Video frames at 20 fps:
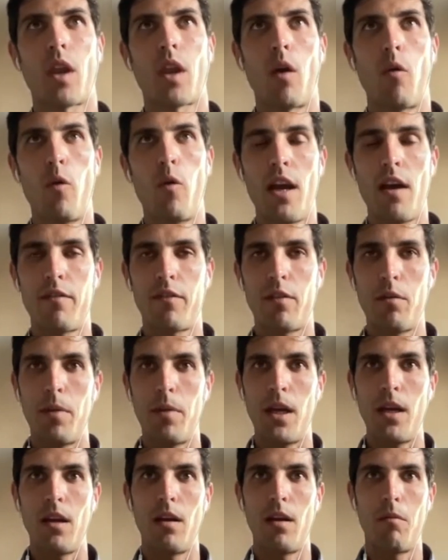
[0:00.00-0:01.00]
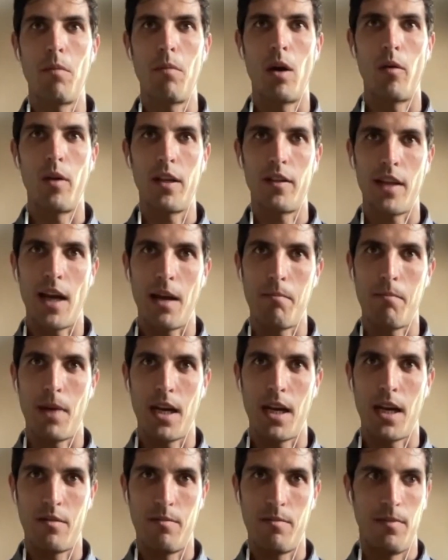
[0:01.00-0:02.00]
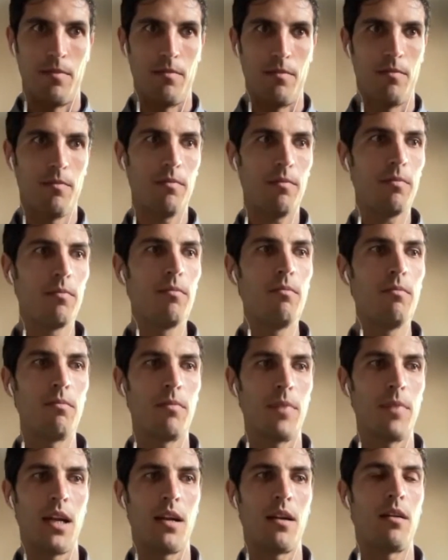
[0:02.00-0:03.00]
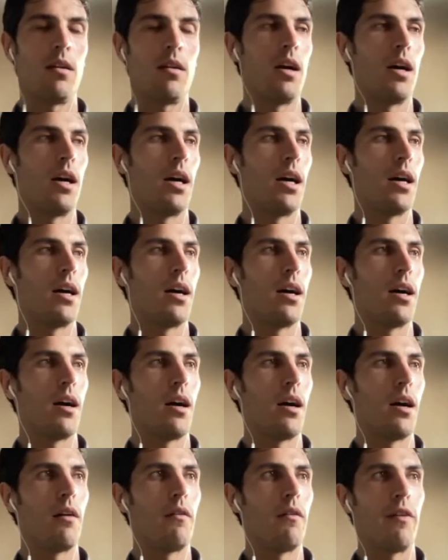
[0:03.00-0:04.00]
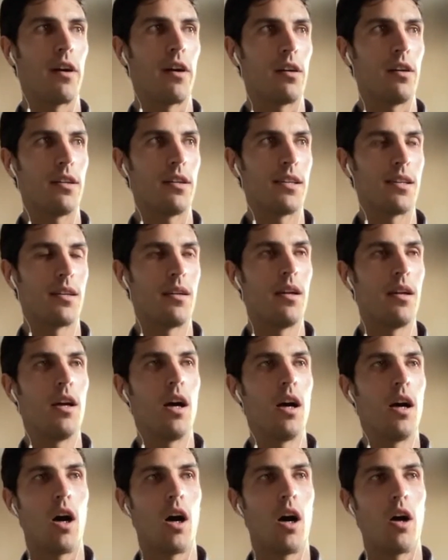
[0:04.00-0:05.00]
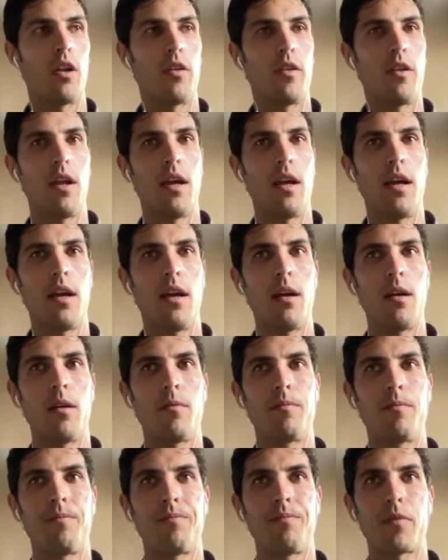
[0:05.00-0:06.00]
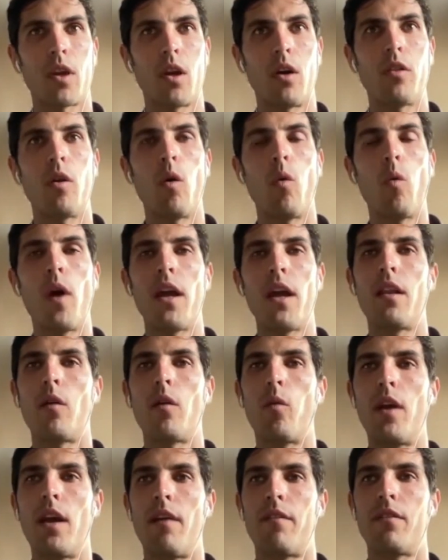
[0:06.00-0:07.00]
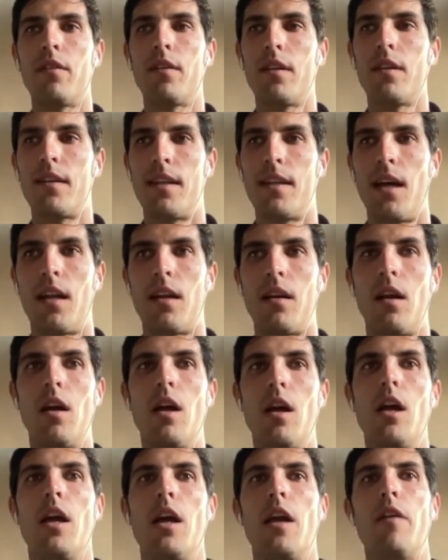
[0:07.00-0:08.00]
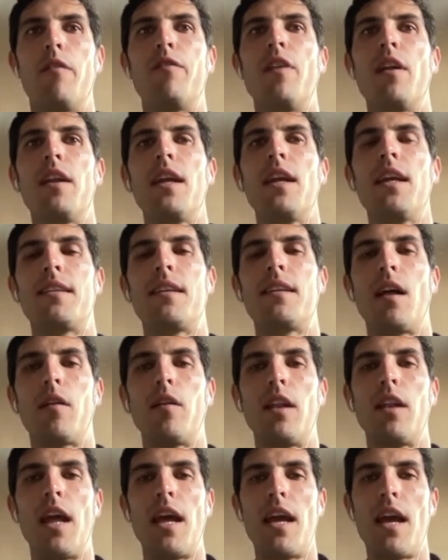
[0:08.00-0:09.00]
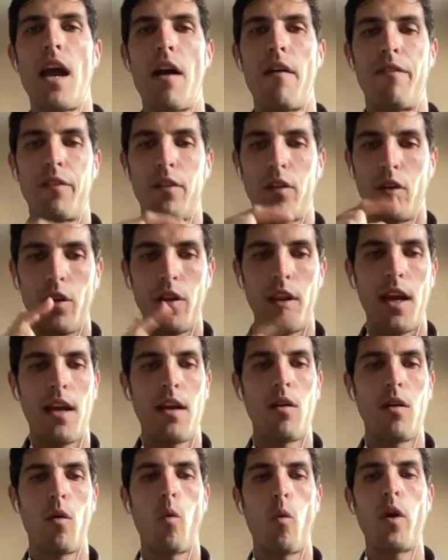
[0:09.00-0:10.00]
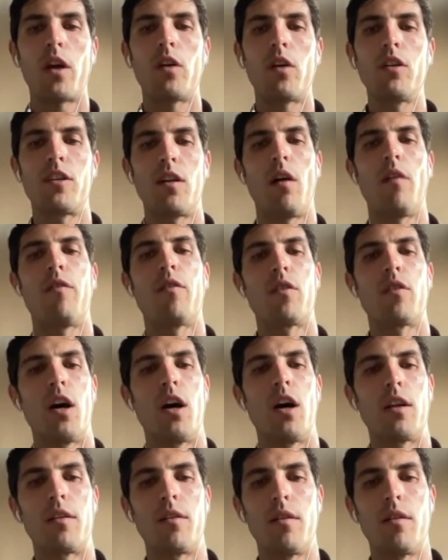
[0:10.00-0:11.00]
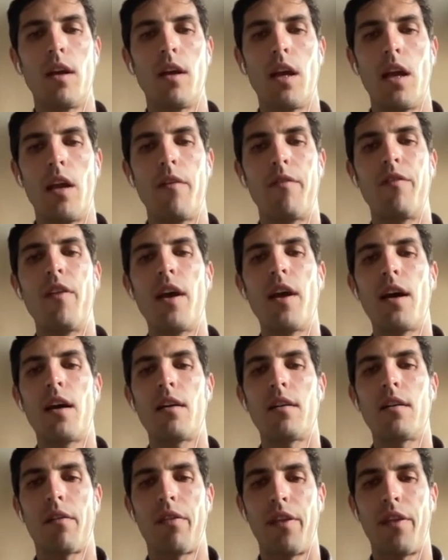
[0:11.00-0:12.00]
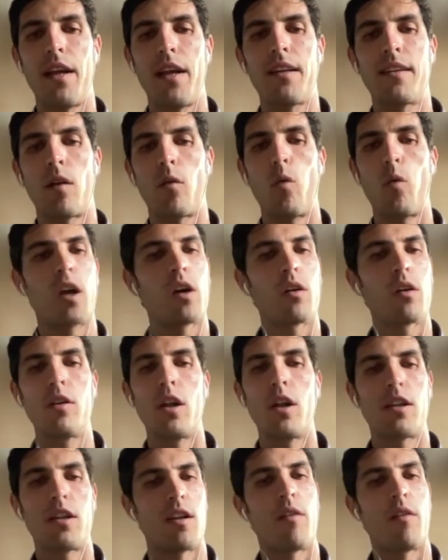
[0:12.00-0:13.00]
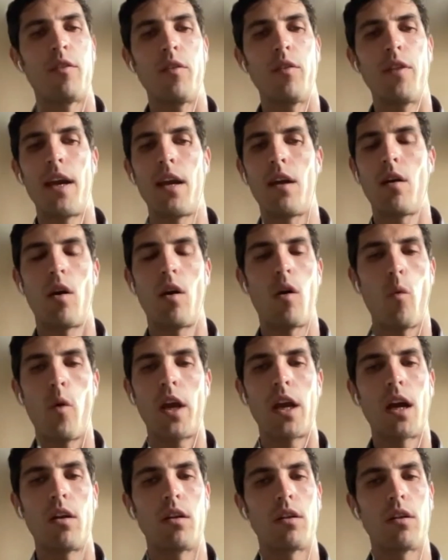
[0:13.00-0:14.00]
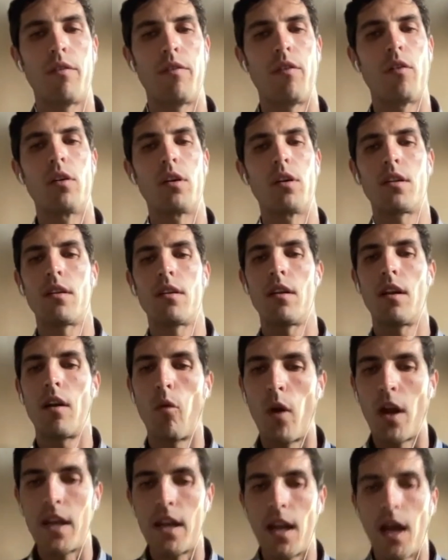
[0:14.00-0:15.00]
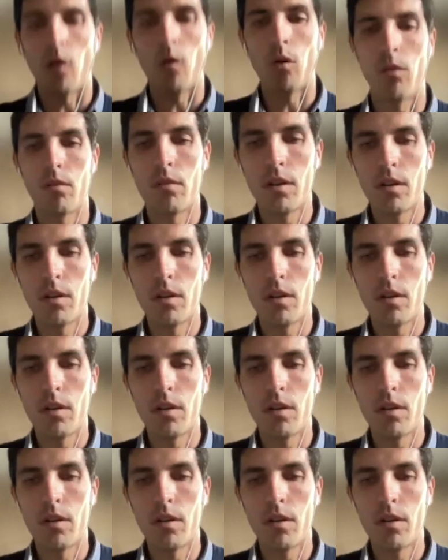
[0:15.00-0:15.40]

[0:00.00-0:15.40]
We have to be very time management uh, focused on the, on the way that we have to understand if the needs that they have today, we could solve or not. If there are things that we could not solve today, we cannot afford right now.